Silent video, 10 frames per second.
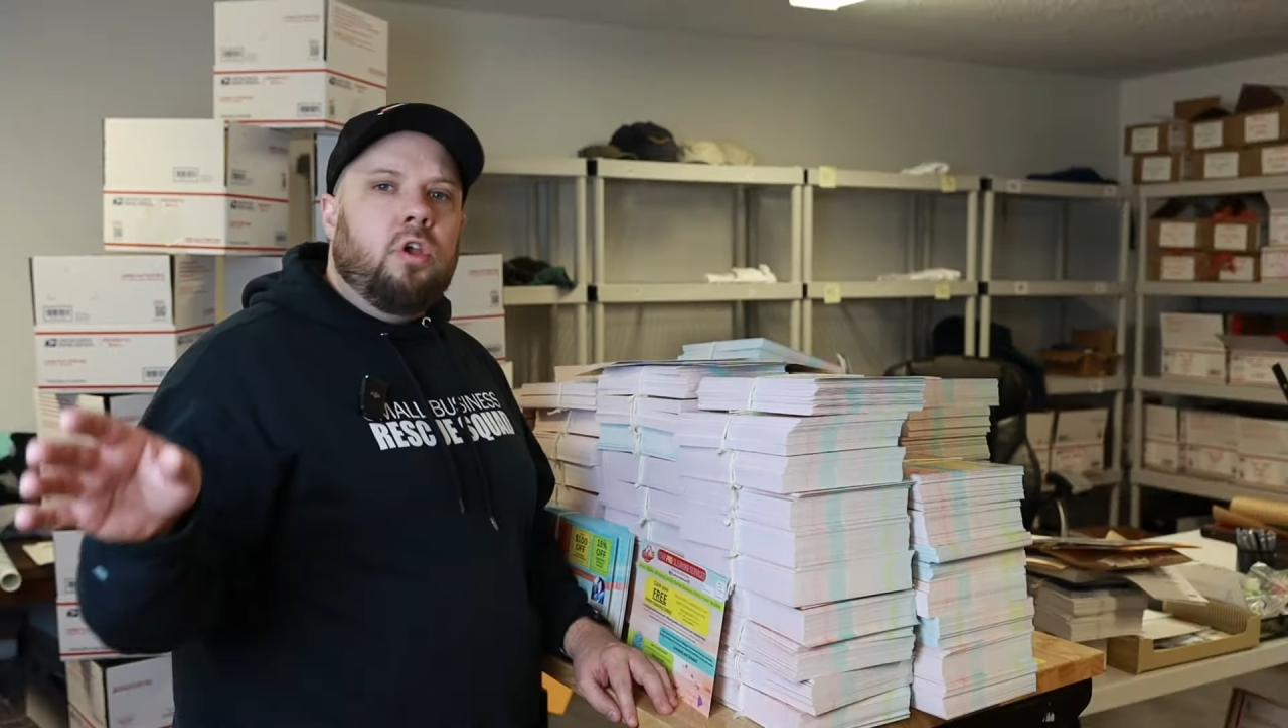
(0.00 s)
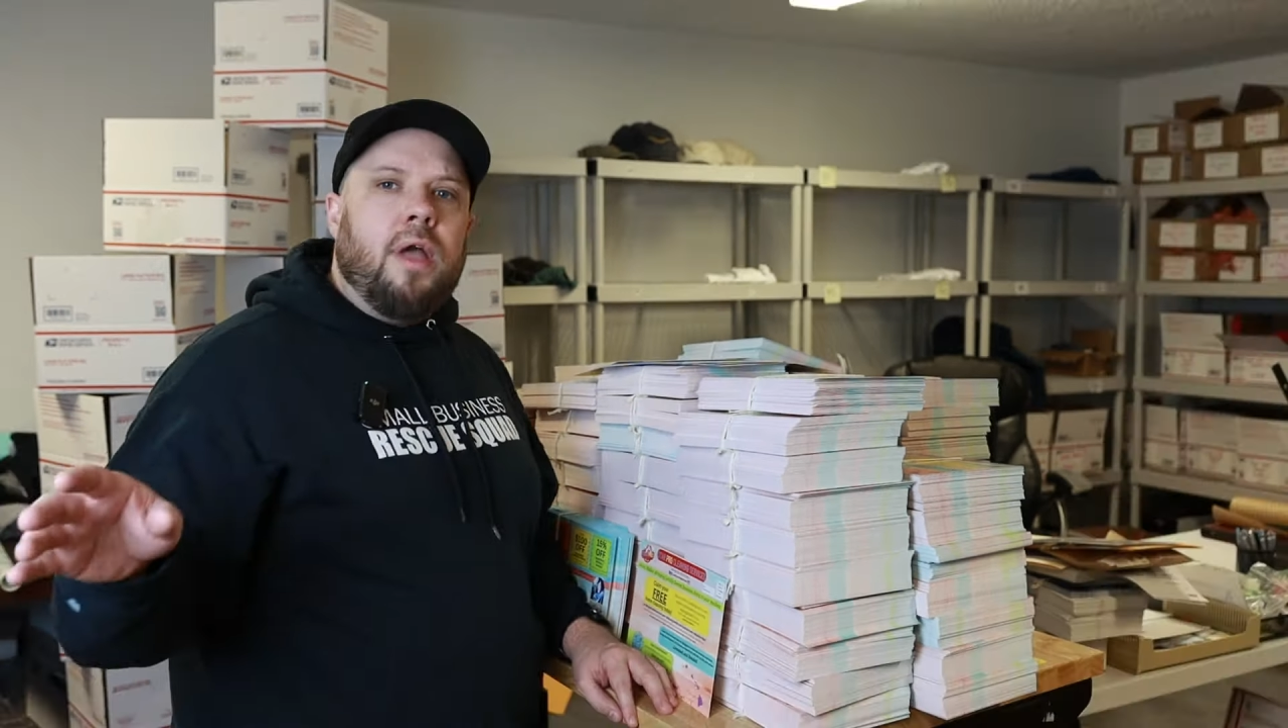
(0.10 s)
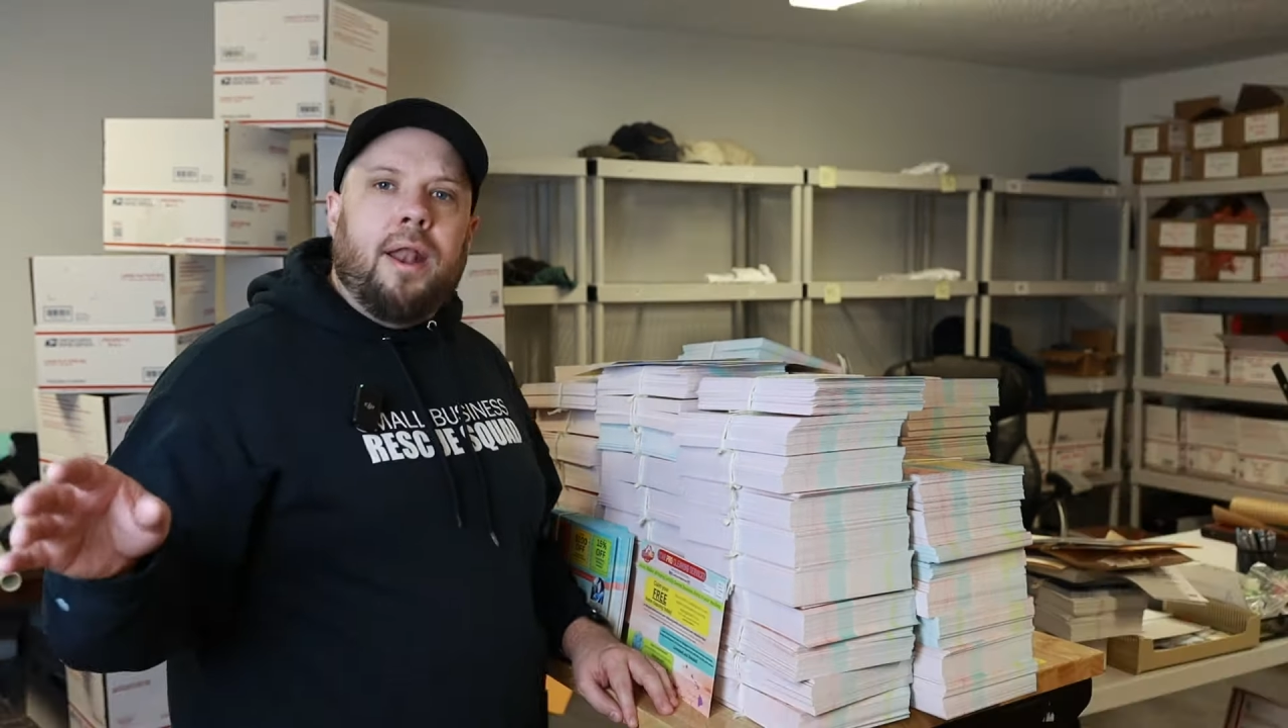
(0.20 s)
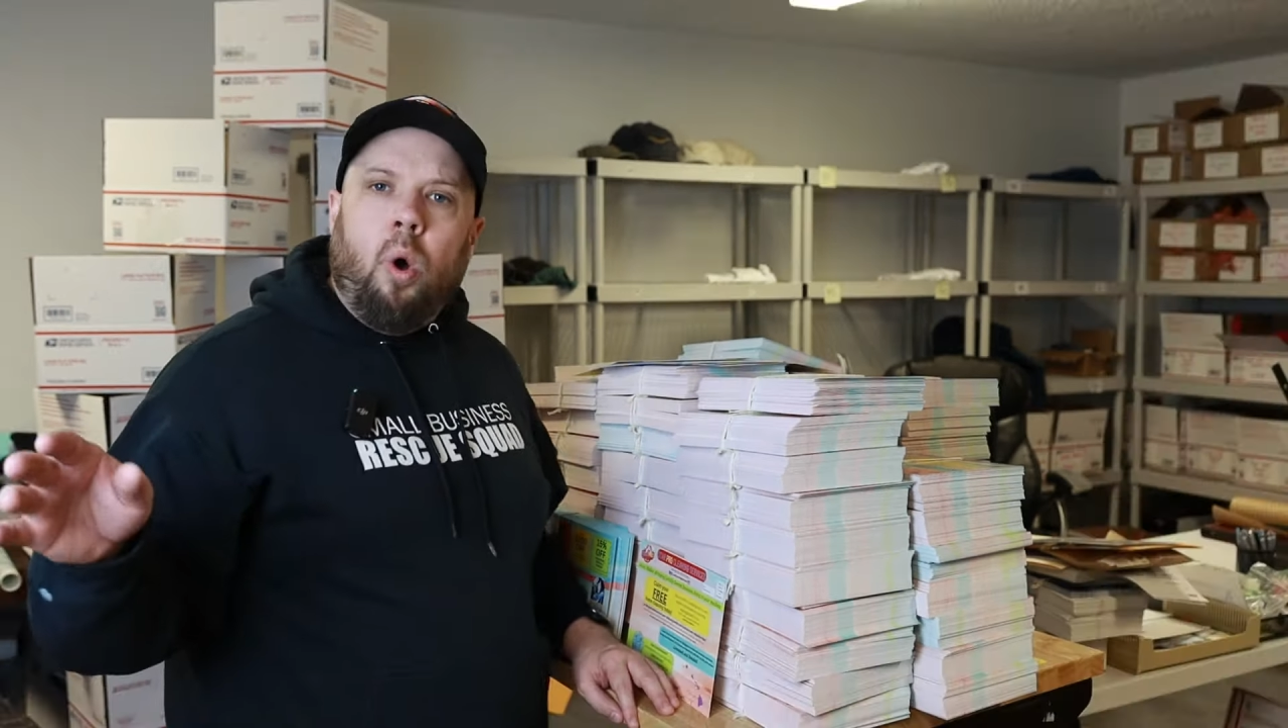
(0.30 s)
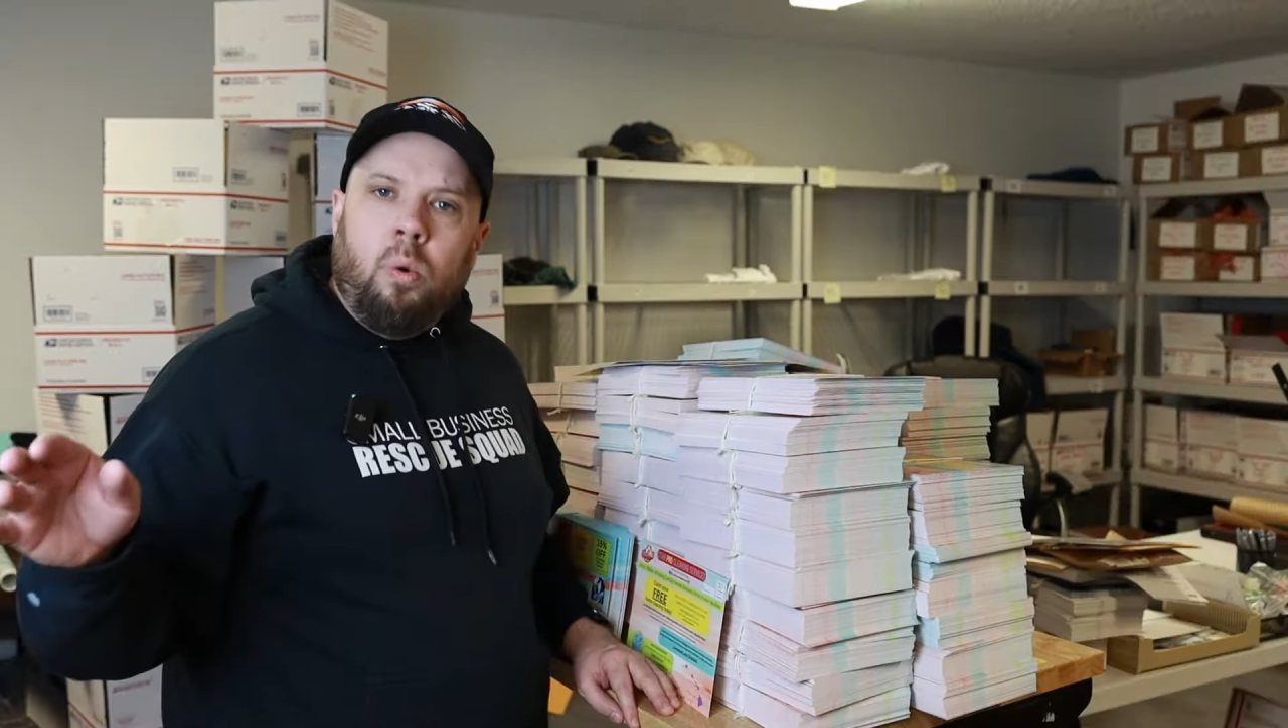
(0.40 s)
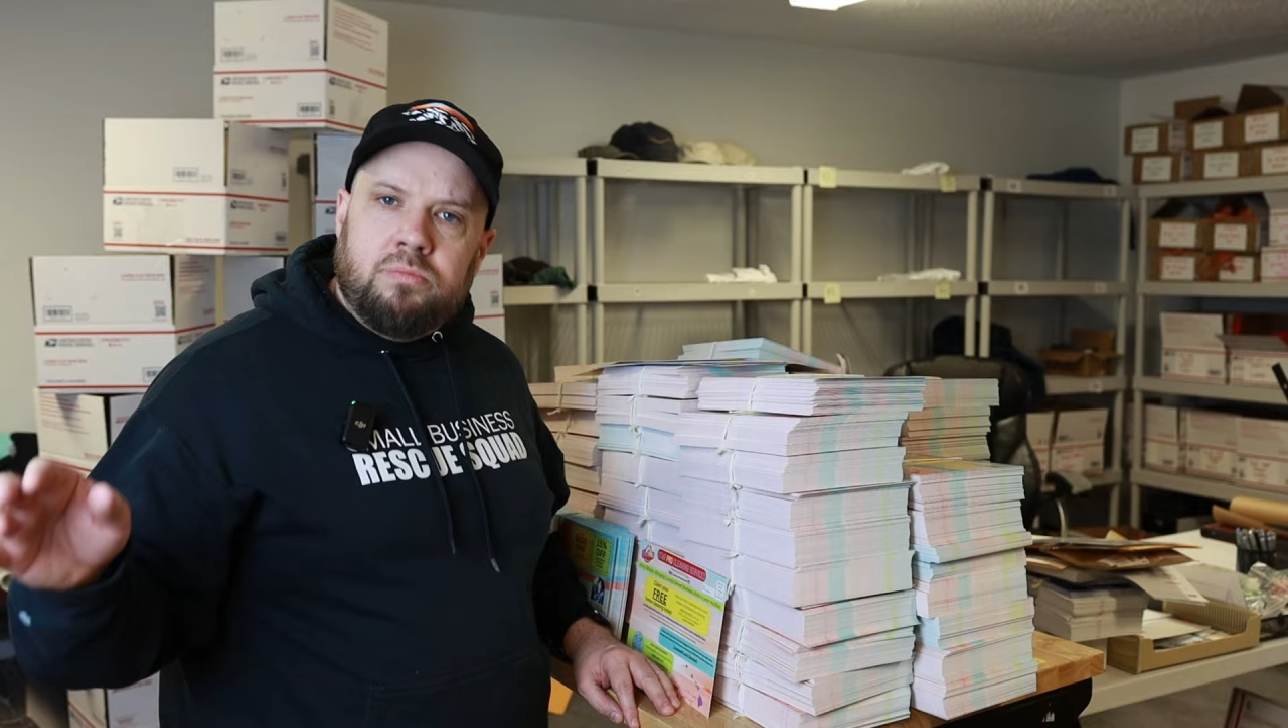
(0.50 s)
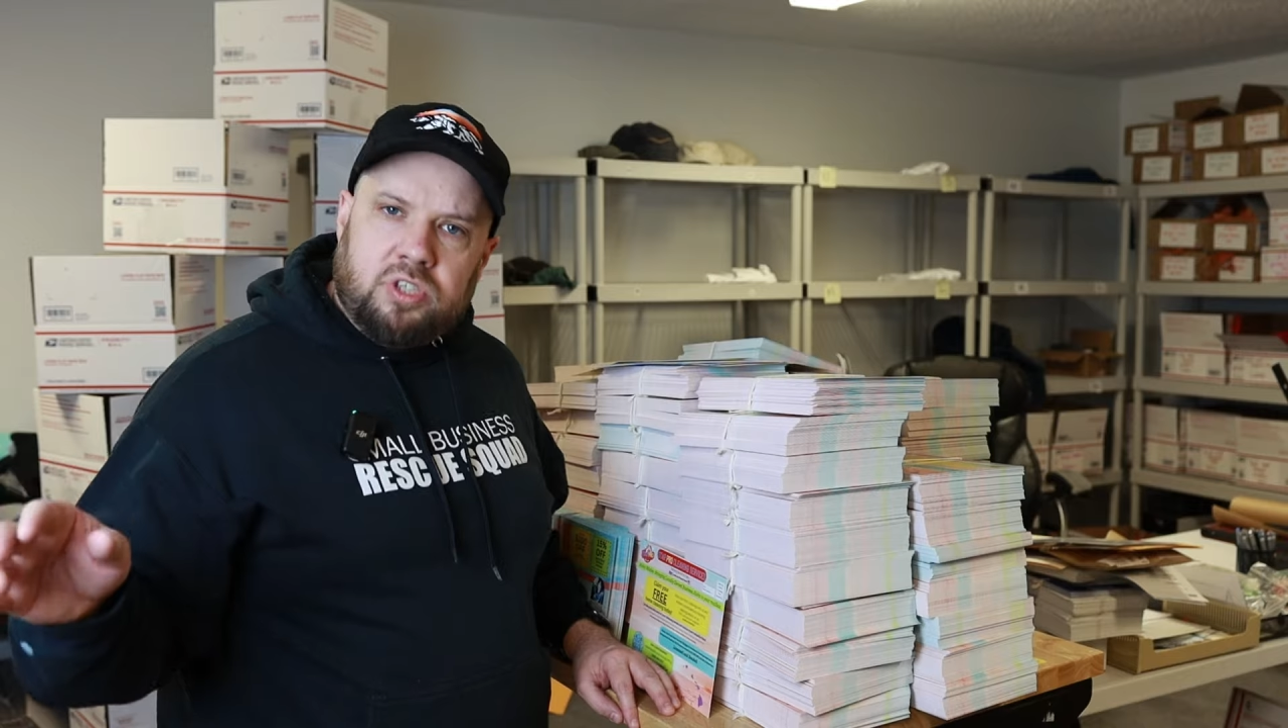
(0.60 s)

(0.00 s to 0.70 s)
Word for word: you've got a home